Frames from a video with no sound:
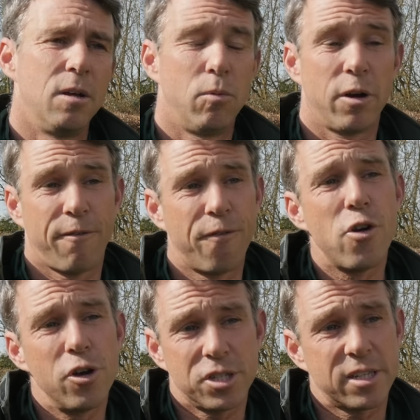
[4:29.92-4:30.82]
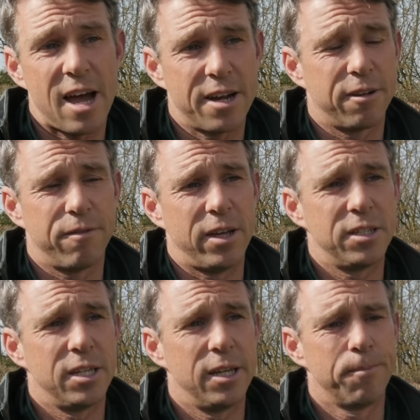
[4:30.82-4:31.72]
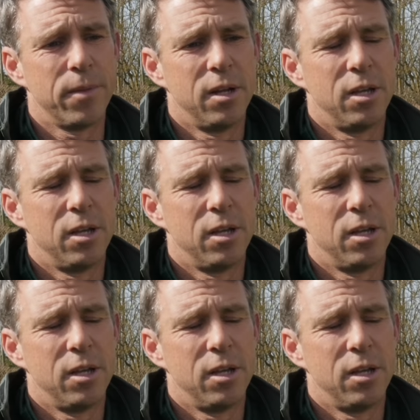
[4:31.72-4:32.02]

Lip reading: When I first started eventing,